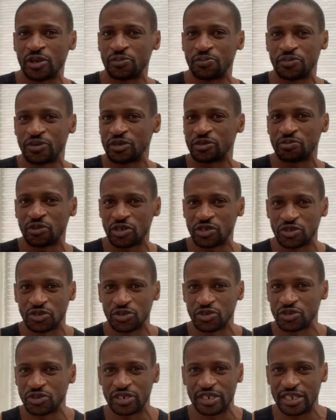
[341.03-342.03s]
build
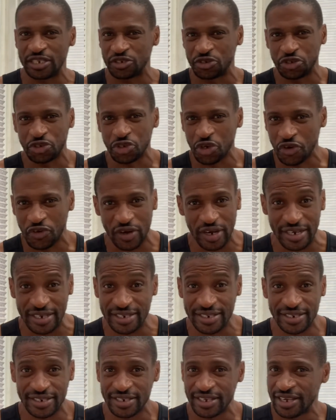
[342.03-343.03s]
muscles,
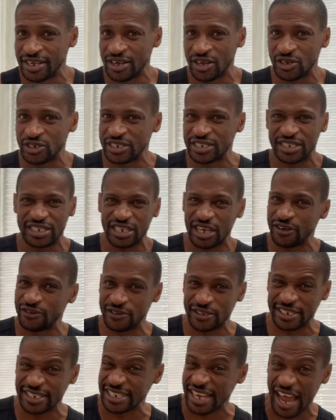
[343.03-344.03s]
endurance,
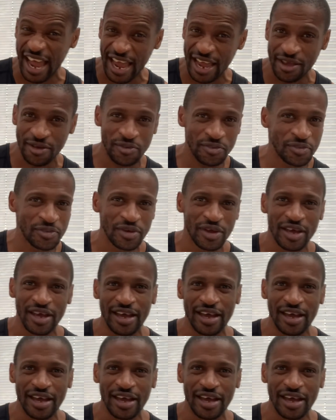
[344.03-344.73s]
save time,